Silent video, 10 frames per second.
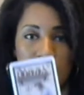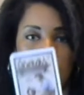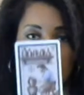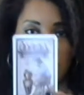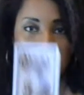
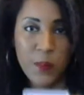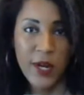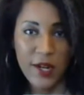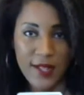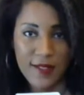
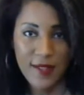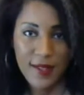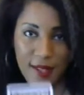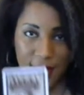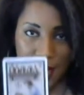spirit
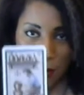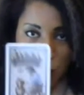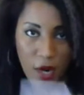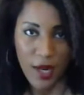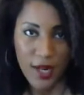in
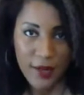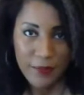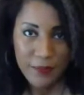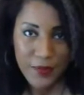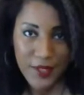work,
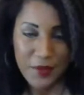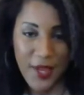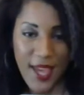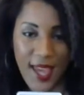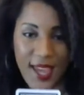
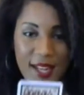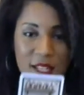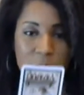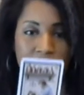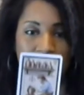okay? It
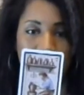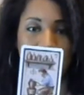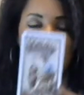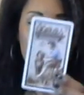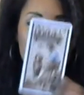is about
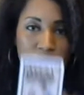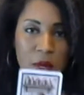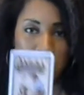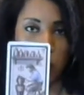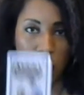
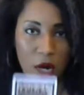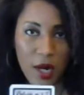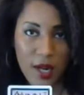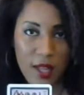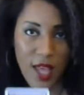doing the
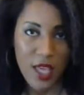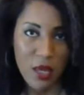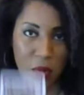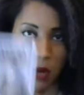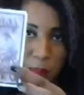work that
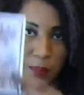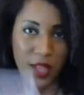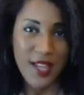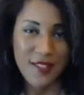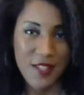you are
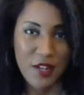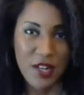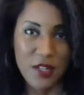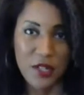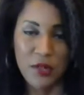placed here to
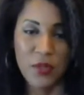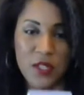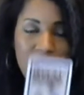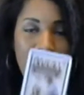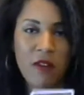do, which
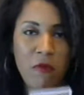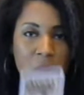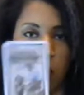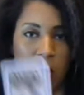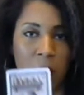is kind of
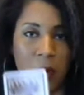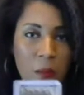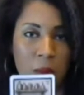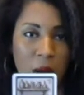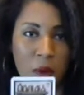about
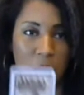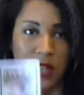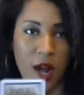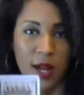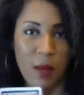what we're
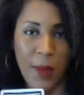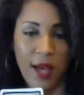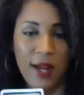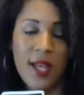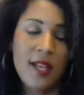talking
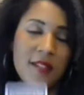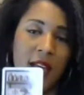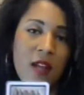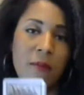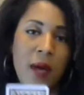about. It's
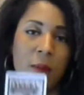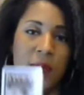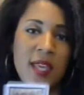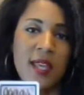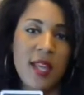kind of about being